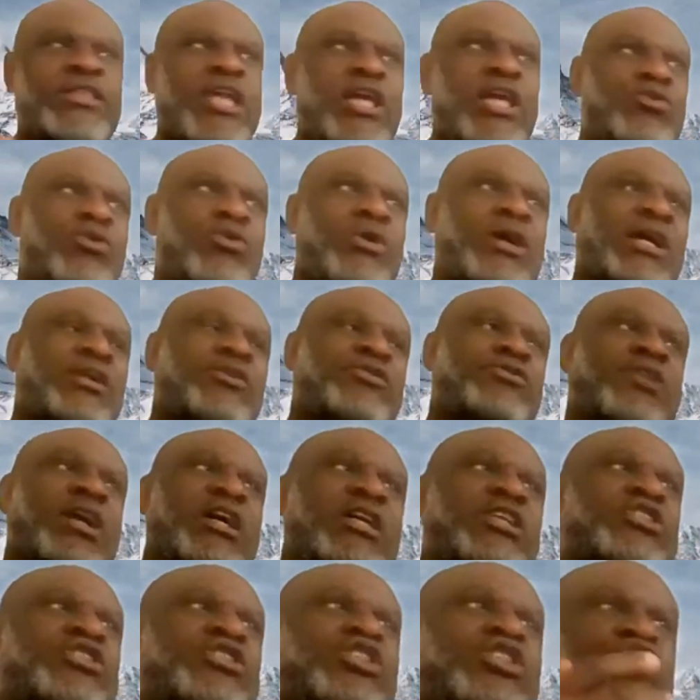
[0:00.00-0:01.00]
Then you can
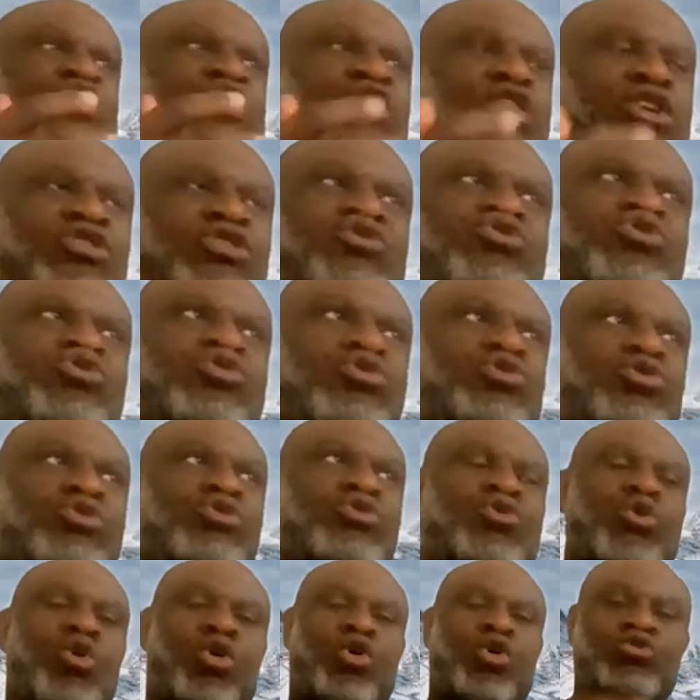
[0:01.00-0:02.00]
transition
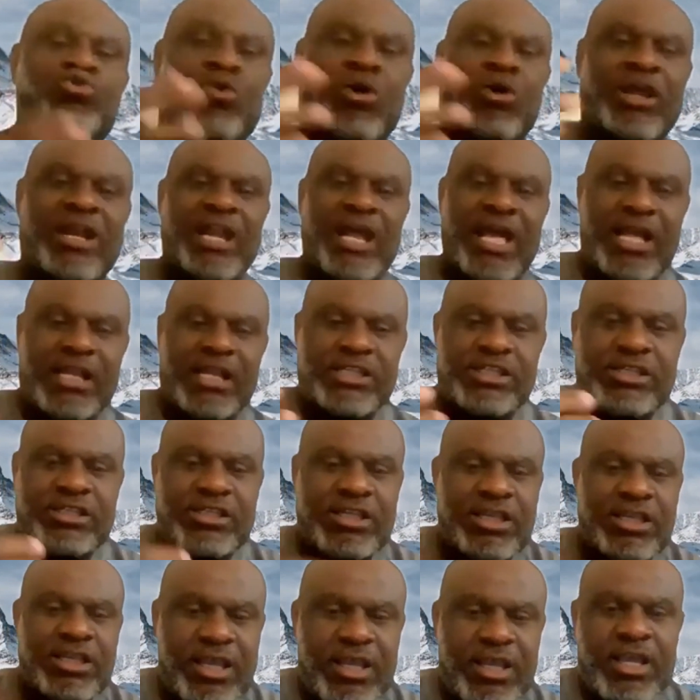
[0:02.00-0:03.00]
to cold
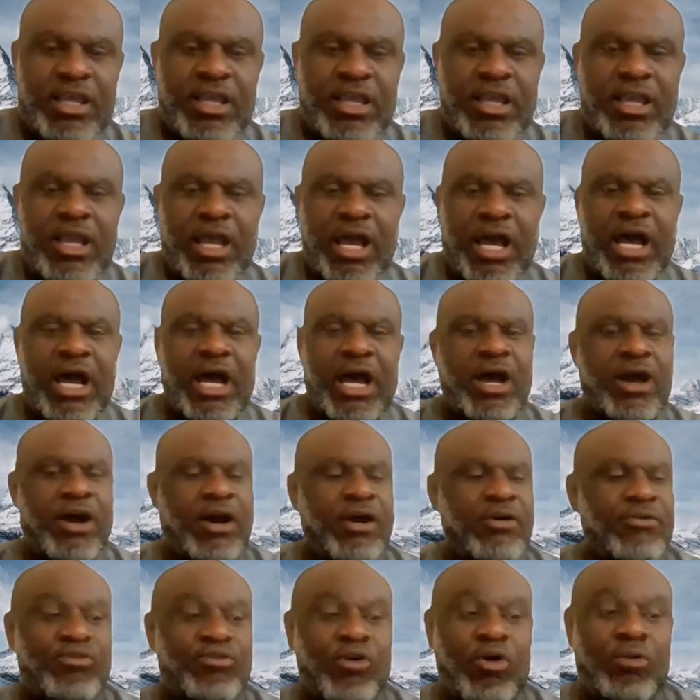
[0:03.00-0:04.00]
wallets
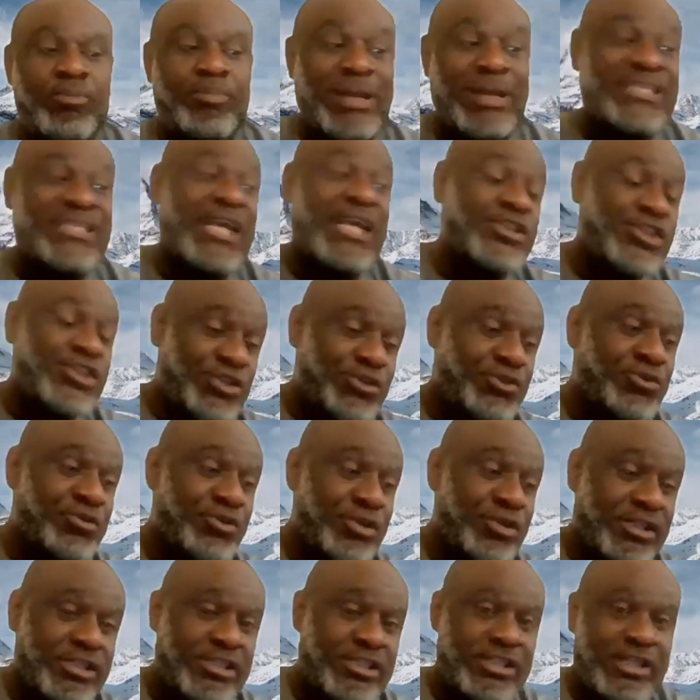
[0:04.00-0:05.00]
for better
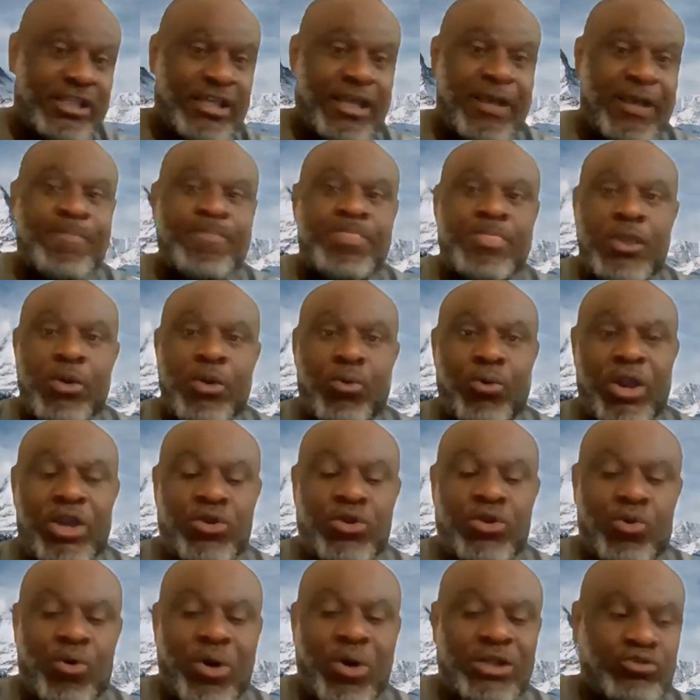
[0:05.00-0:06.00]
security
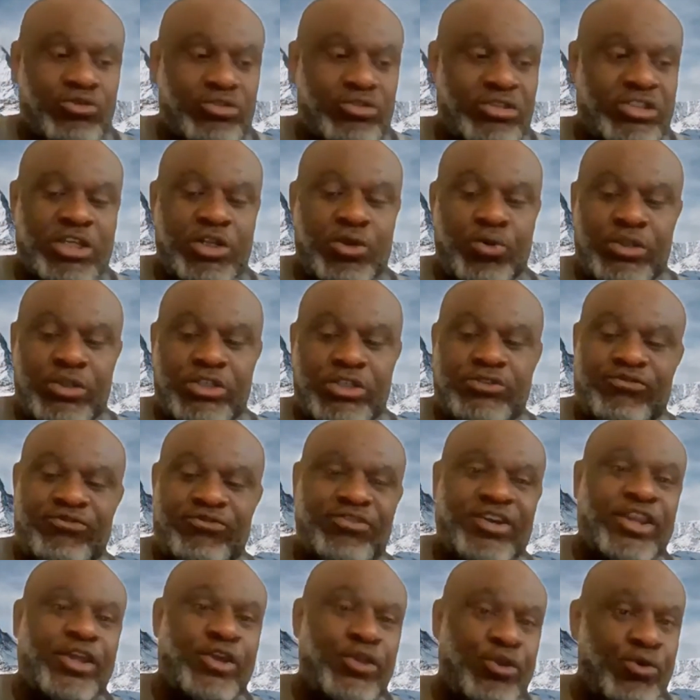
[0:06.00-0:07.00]
when you want to deal with
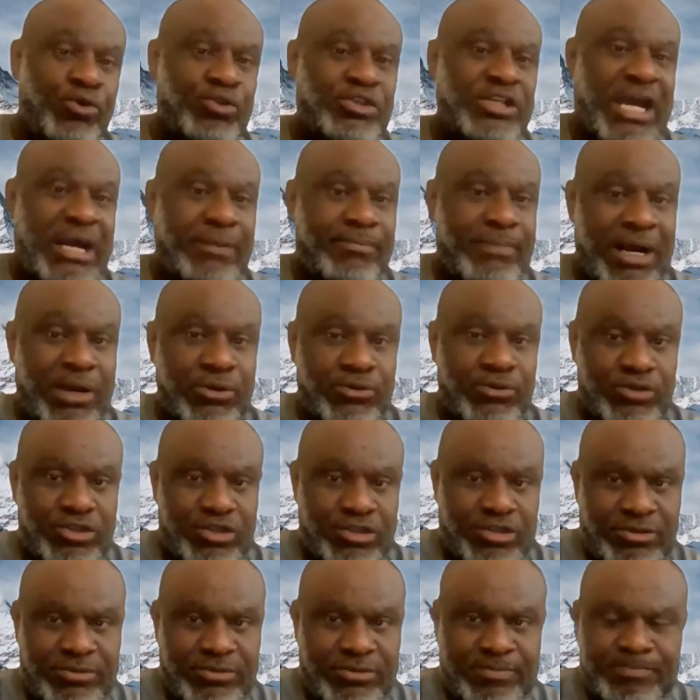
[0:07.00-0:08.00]
very huge
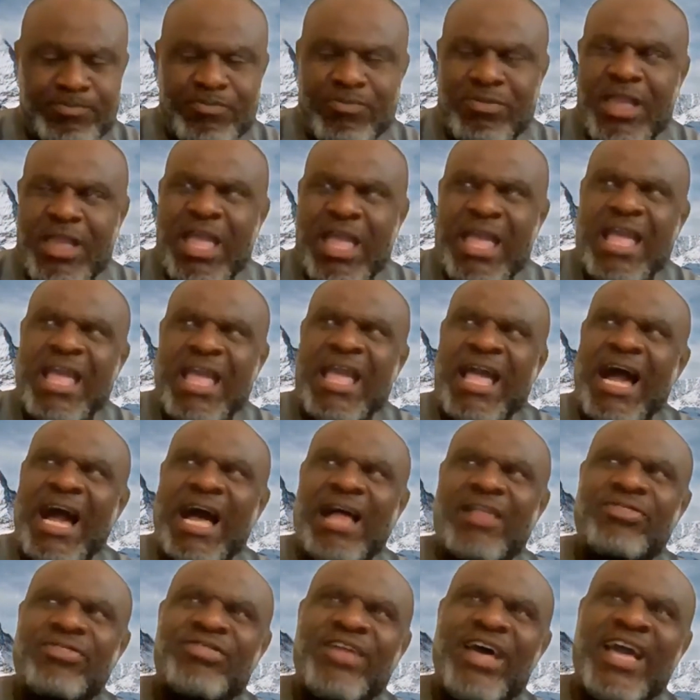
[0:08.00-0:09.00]
amounts.
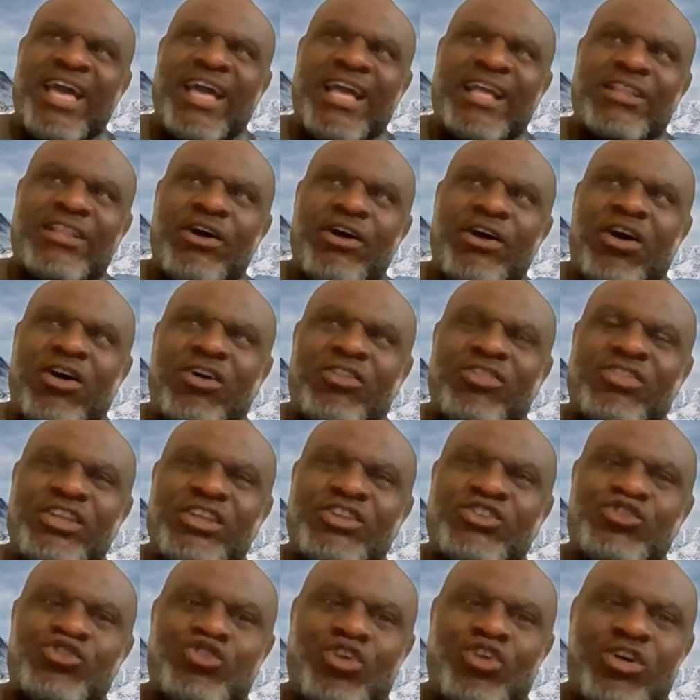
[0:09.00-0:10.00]
And then on
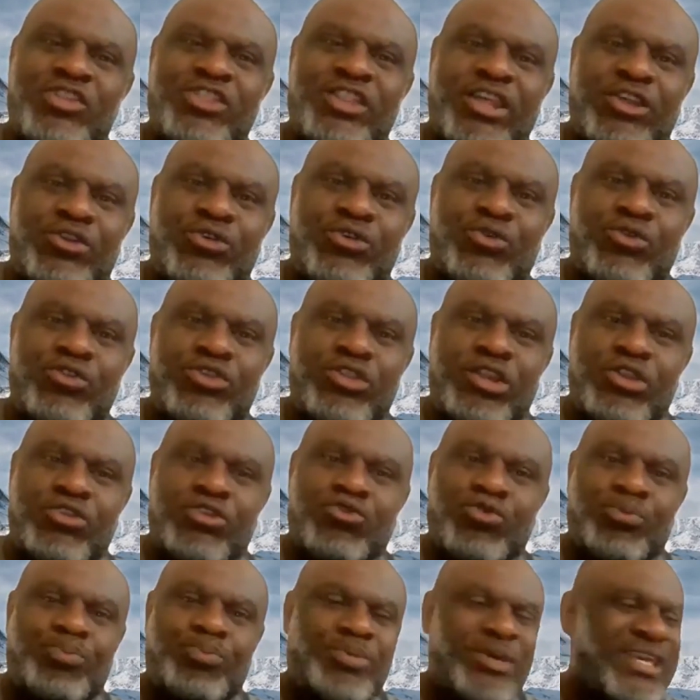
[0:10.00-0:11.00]
this journey, you
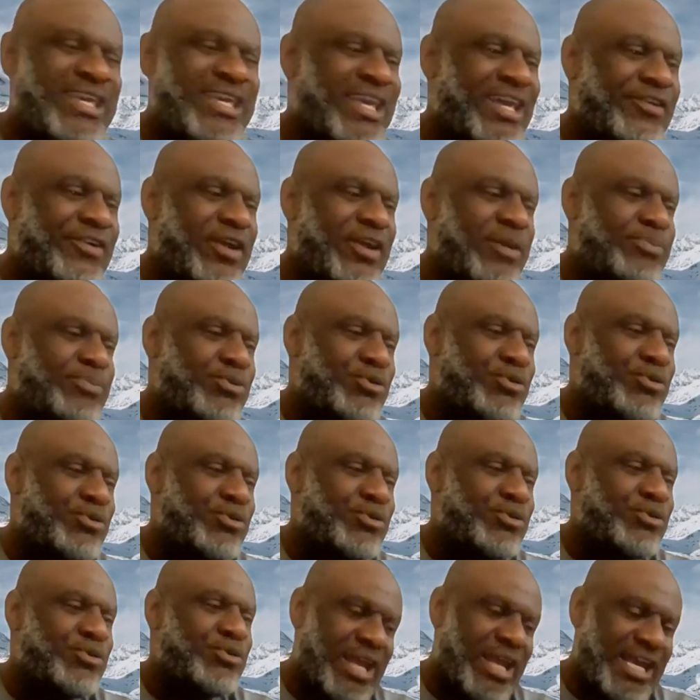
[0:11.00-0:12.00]
need to pick a
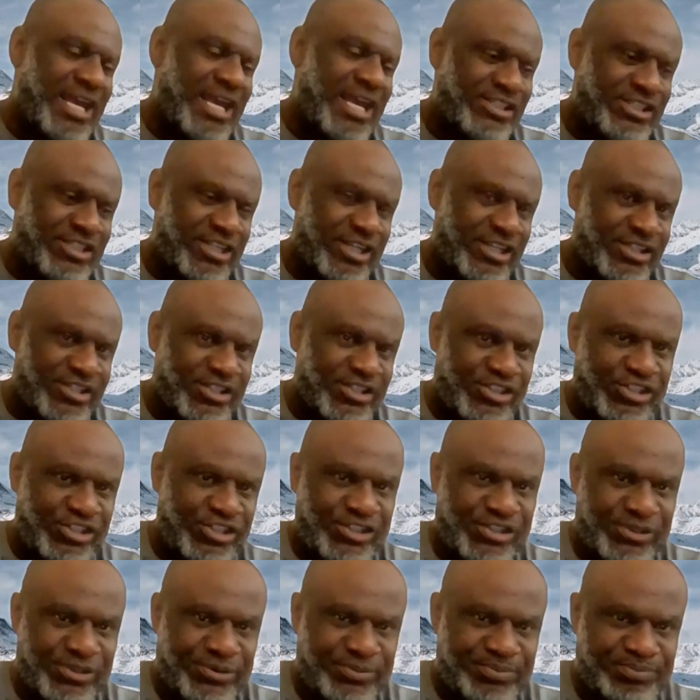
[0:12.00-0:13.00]
reputable
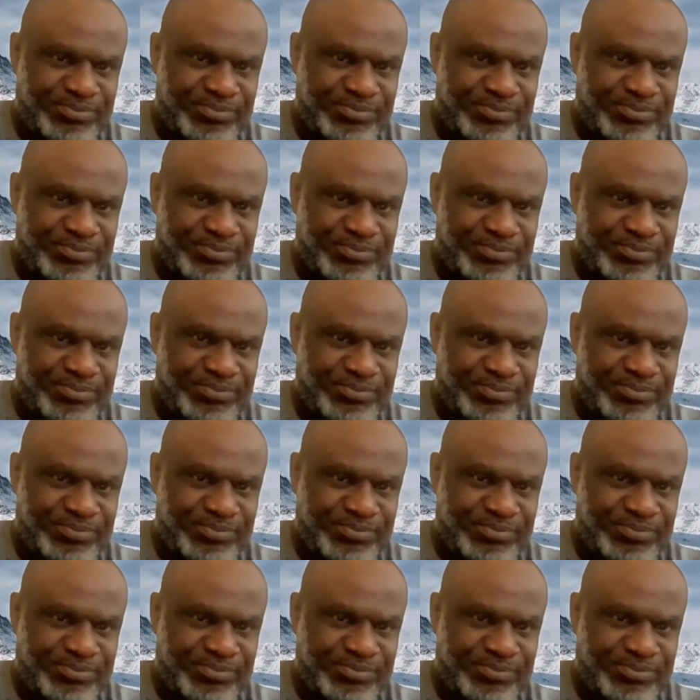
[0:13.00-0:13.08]
exchange.